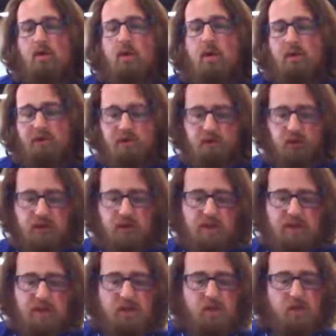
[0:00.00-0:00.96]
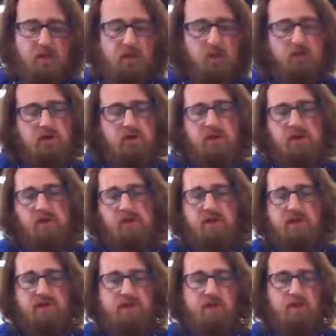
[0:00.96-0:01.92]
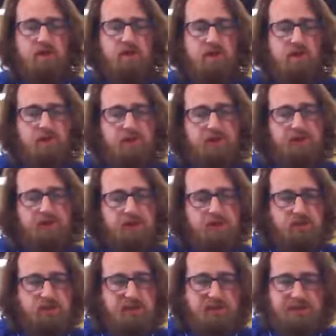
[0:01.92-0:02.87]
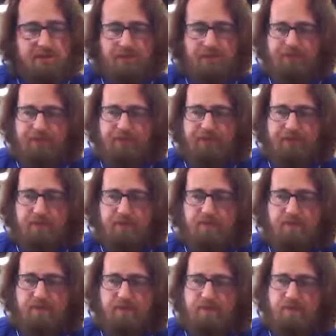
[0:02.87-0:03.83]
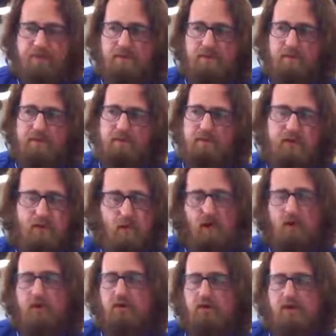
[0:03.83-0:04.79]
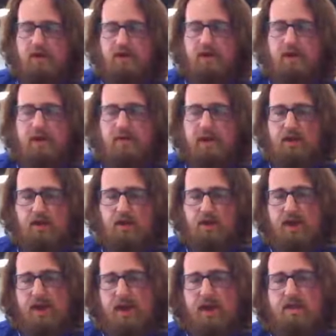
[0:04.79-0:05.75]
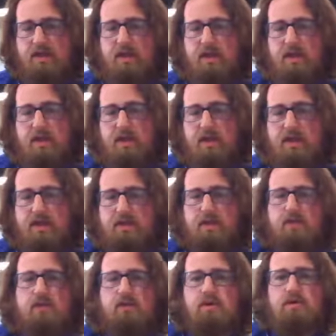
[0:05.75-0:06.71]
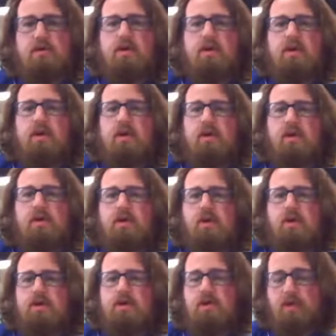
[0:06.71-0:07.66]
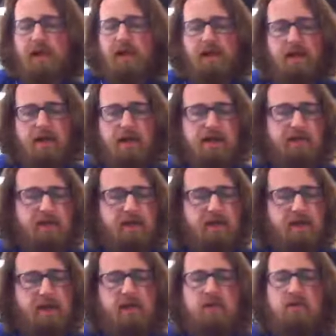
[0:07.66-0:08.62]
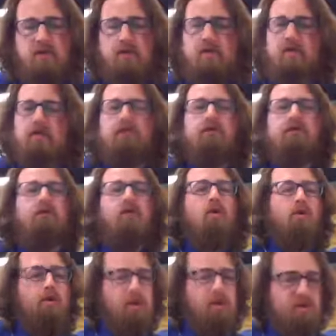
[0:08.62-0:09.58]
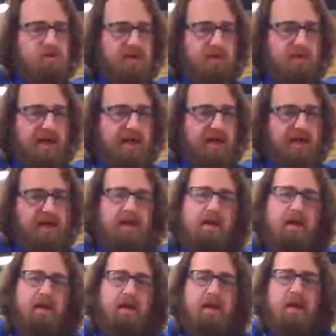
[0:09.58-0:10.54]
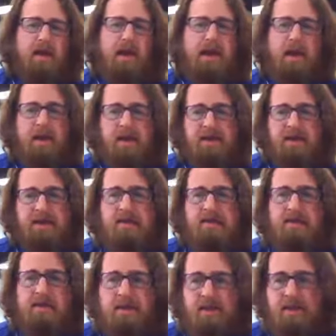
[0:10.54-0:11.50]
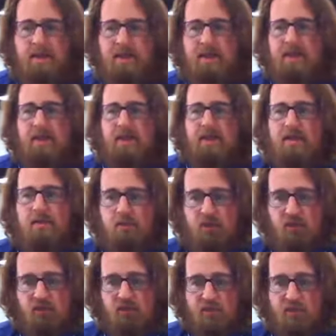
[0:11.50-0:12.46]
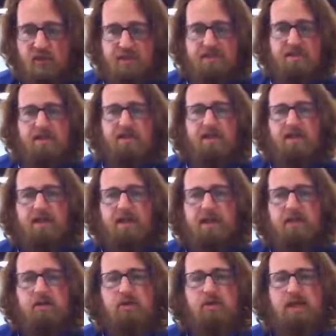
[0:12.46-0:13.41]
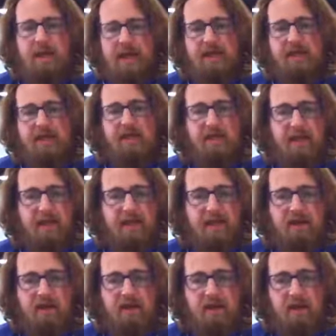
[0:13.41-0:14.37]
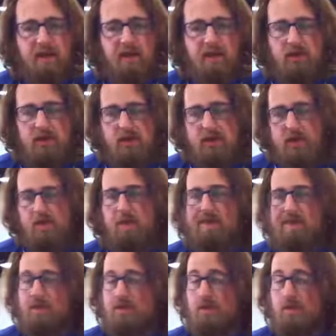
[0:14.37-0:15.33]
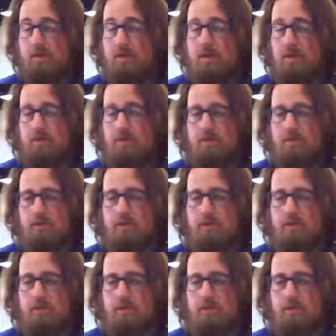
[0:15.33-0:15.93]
But unfortunately, the longer that we deal with shoulder injuries, the harder it's going to be to rehab. So you might not ever get full motion back, and the movements that you can gain, they're going to be a little bit